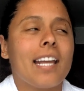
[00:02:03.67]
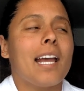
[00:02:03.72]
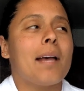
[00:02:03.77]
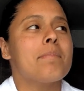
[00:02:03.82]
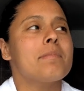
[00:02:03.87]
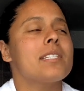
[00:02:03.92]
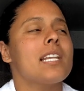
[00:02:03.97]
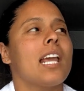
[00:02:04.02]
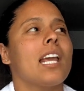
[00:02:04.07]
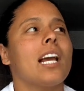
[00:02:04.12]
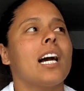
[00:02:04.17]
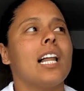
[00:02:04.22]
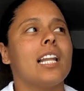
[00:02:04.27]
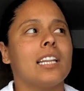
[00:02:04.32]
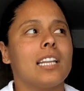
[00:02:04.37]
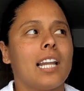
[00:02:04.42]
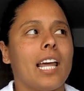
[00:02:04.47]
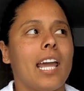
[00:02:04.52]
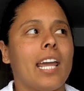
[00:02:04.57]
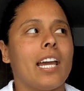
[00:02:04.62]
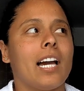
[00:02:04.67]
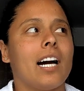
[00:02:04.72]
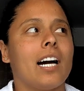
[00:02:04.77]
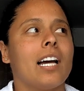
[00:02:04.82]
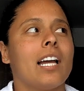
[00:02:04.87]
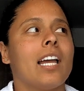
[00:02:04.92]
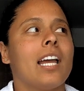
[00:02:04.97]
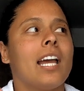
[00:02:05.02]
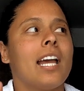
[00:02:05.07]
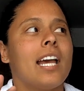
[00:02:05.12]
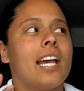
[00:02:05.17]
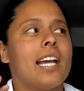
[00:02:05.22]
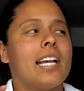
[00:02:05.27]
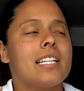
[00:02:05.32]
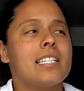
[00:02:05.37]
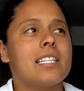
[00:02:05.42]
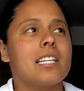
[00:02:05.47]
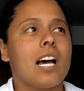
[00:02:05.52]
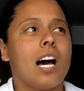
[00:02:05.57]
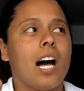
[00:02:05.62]
I kept saying Alea.
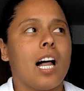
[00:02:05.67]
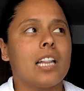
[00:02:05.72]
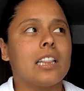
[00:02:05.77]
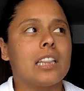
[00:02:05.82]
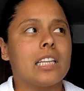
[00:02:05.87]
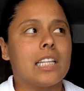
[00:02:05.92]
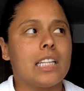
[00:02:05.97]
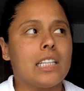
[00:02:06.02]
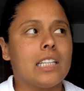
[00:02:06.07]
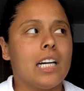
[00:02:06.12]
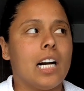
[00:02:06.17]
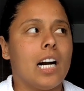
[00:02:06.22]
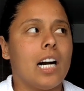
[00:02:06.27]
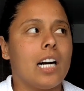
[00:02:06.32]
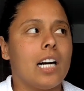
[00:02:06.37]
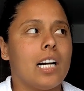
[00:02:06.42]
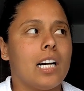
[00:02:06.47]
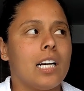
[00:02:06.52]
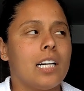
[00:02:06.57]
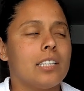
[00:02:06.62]
It's Aaliyah.